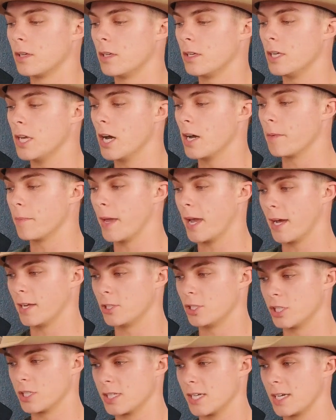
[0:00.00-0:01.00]
young
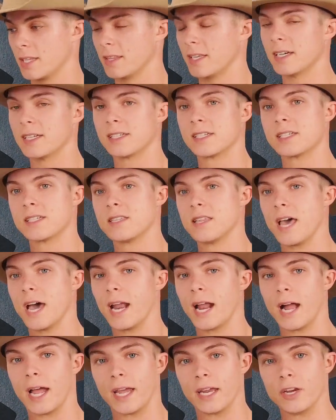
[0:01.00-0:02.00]
man just like this
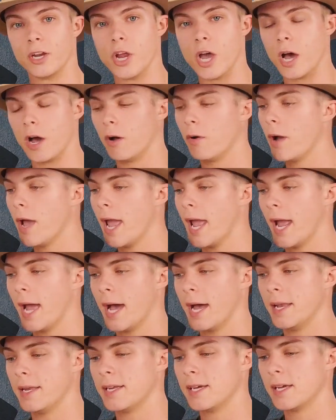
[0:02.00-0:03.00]
that I know,
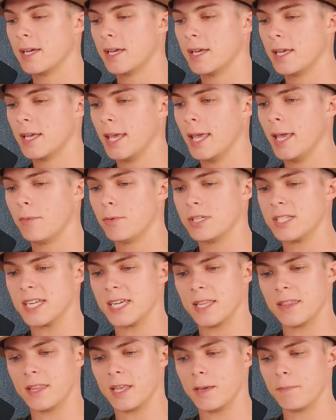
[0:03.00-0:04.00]
and he was
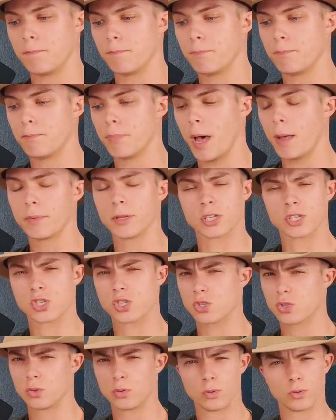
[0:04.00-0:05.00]
in the public
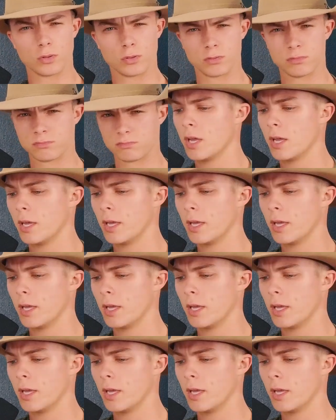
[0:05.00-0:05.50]
school